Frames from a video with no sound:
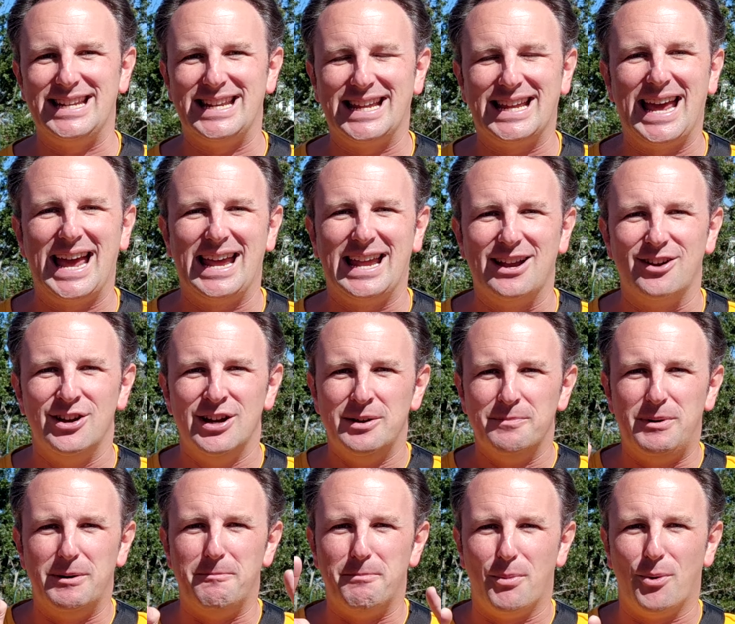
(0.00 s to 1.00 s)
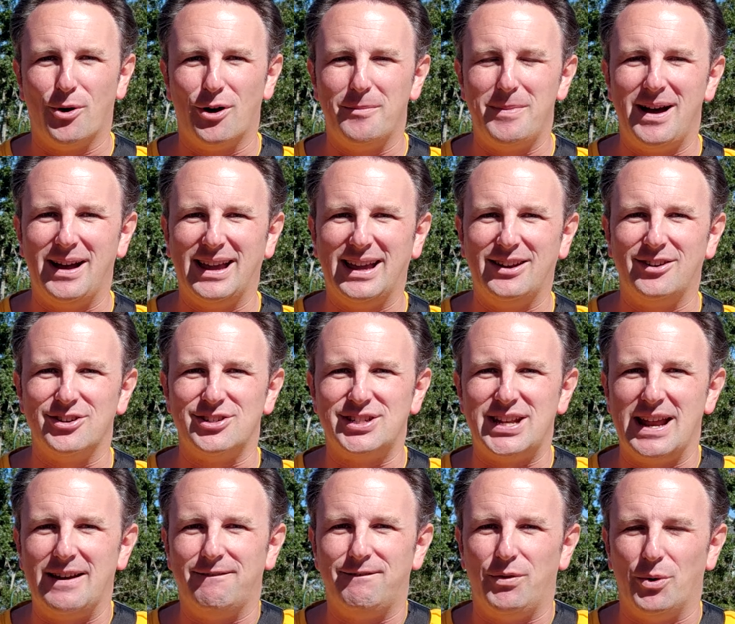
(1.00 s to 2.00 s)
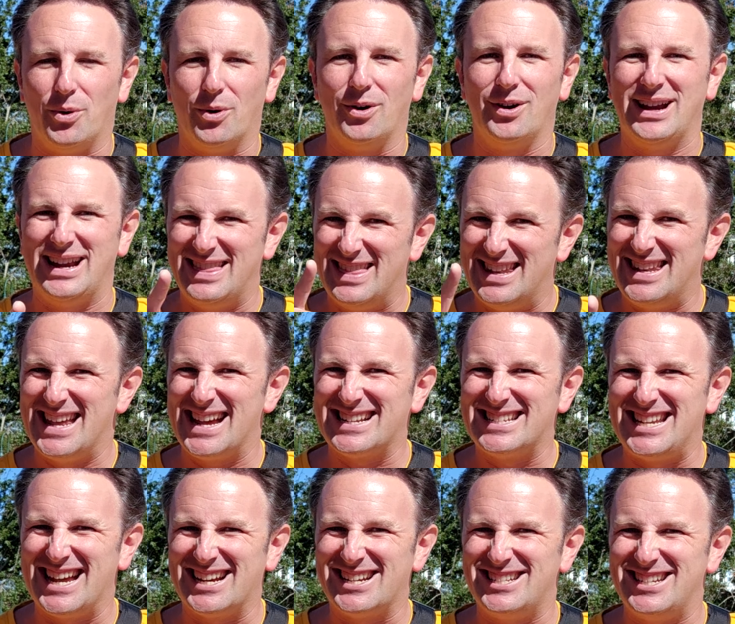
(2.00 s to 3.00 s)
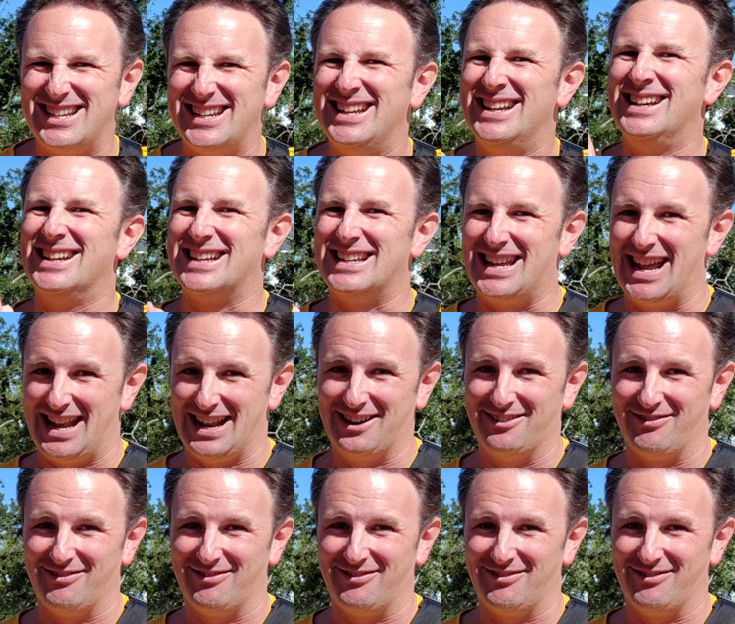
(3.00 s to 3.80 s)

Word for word: to get here, but more about Interstate four in the next section, getting